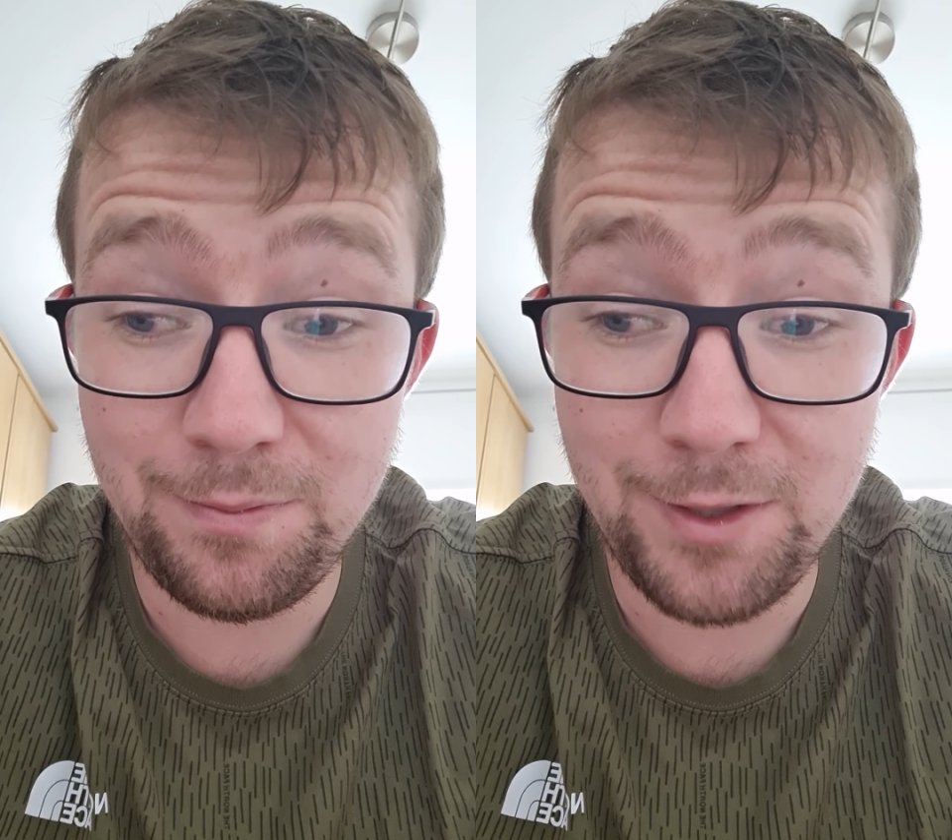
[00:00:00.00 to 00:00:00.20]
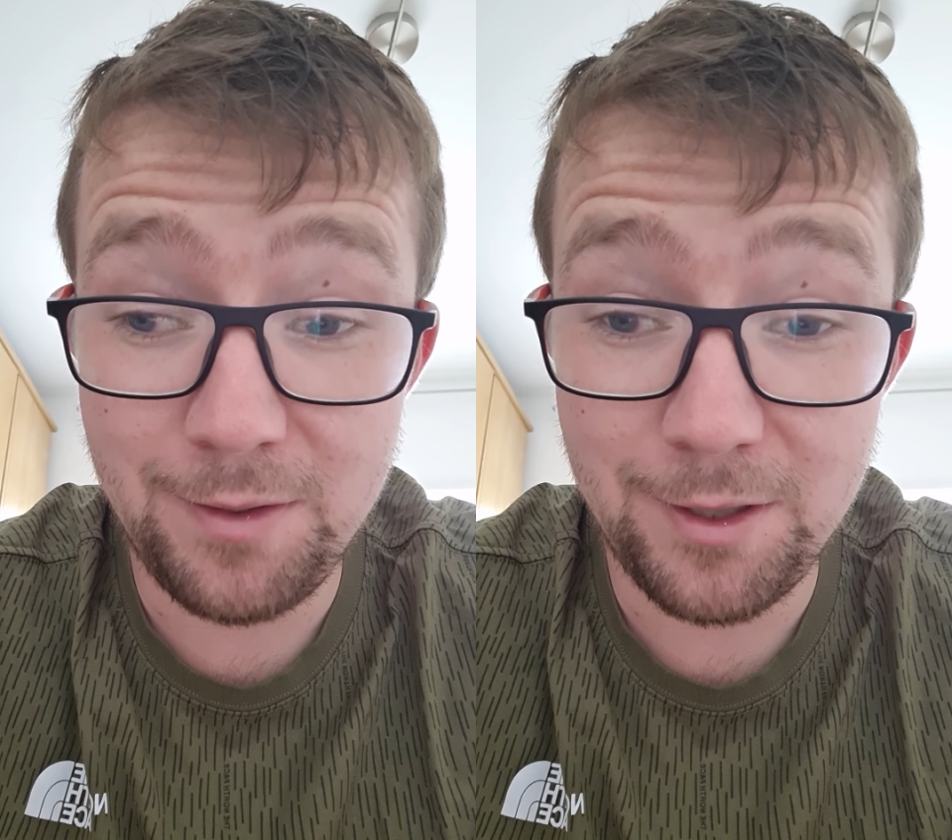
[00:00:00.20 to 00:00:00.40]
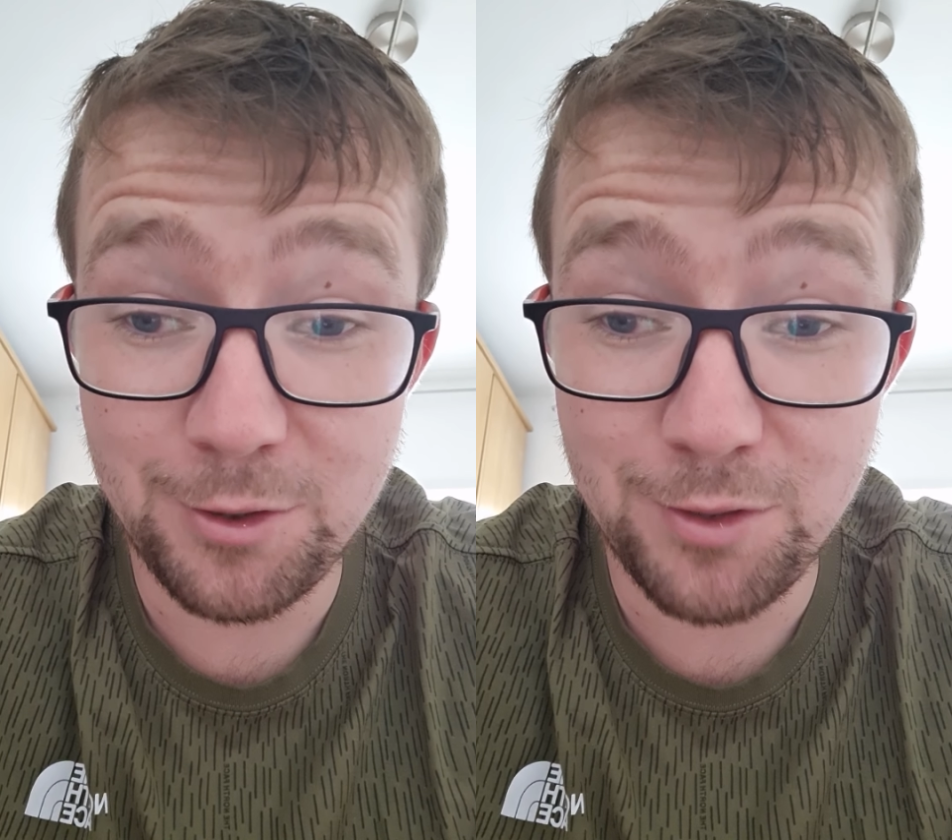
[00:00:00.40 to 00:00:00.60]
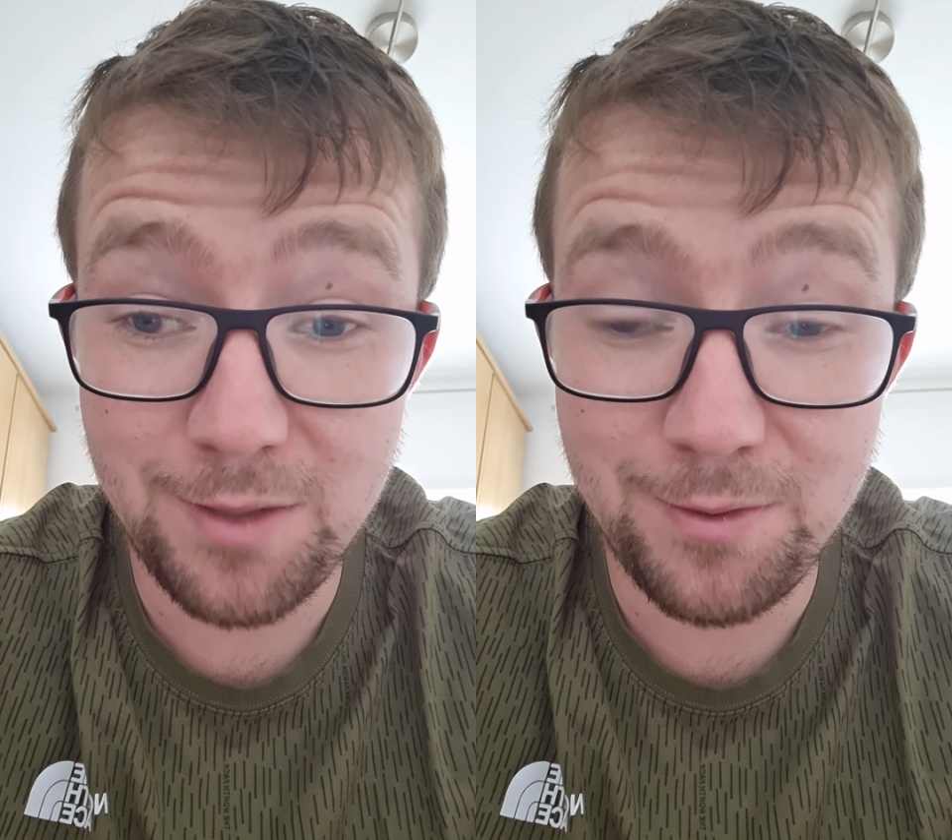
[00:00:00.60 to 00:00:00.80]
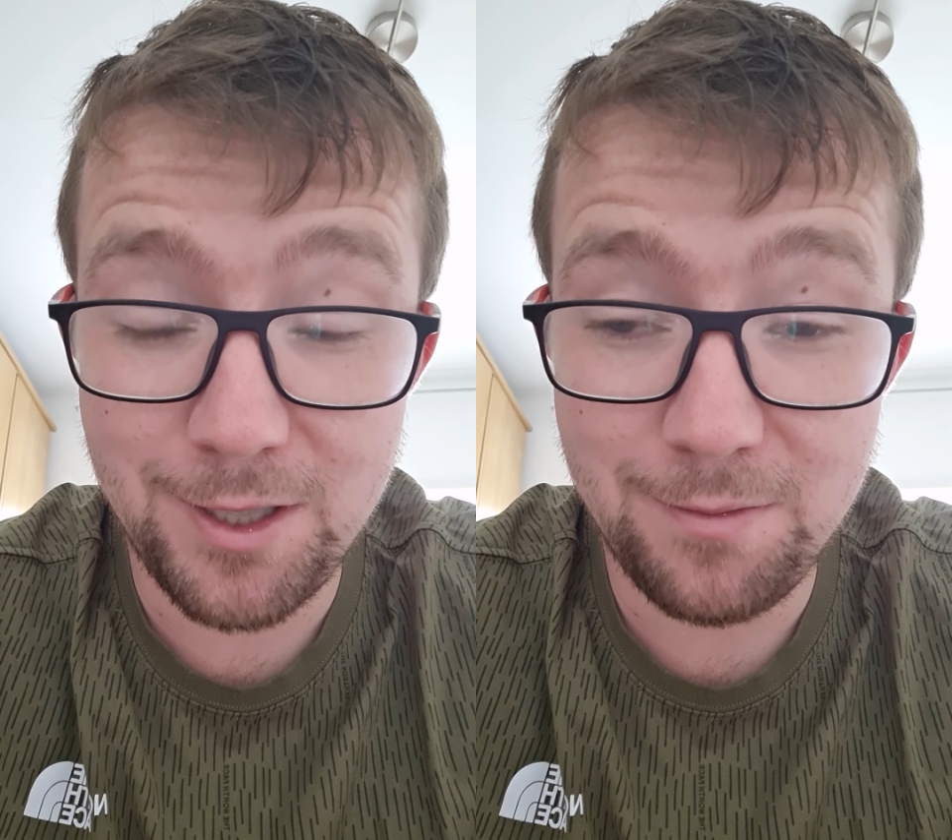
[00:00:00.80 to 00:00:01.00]
He had three
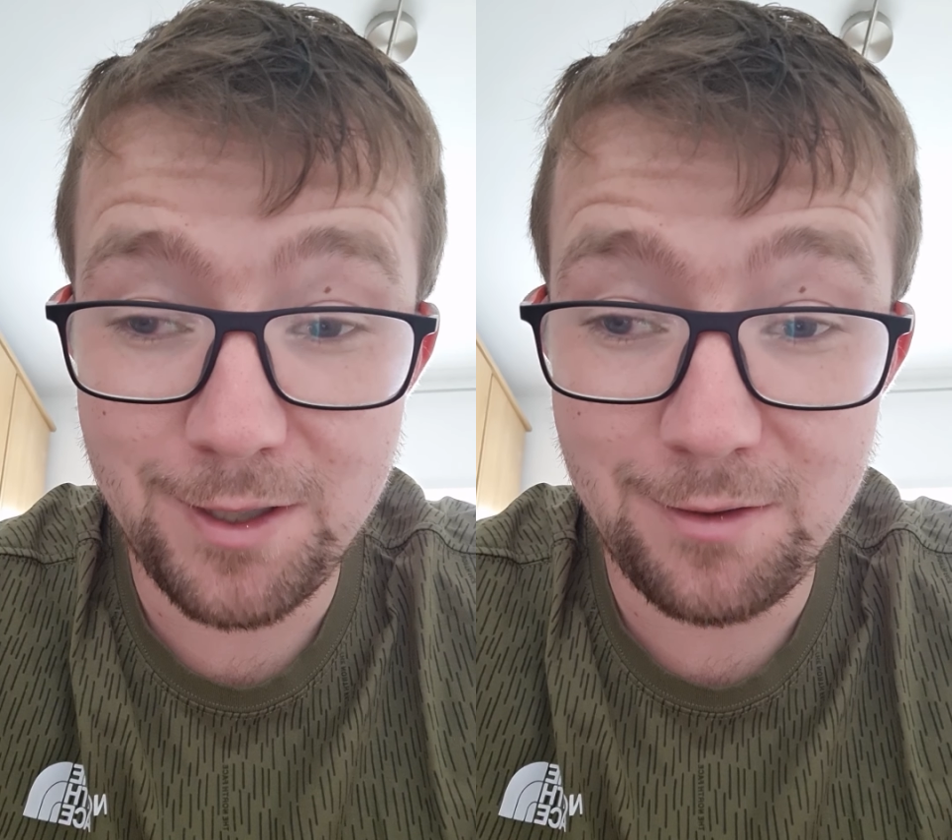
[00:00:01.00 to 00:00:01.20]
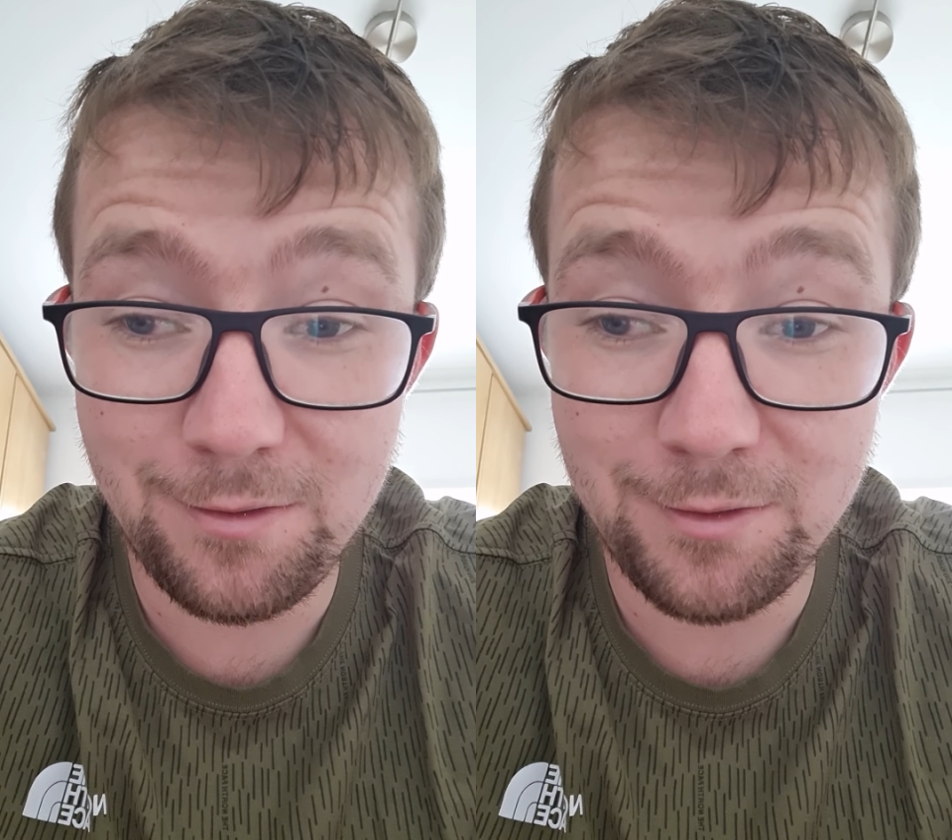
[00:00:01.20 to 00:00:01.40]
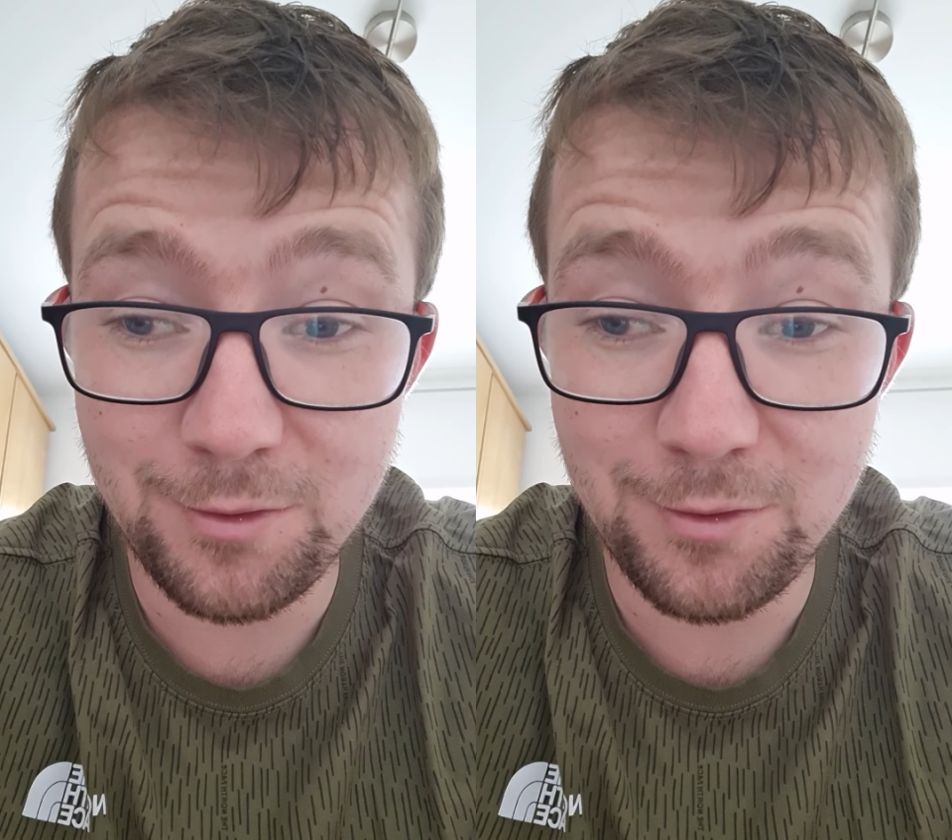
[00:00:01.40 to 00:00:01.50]
brilliant rounds.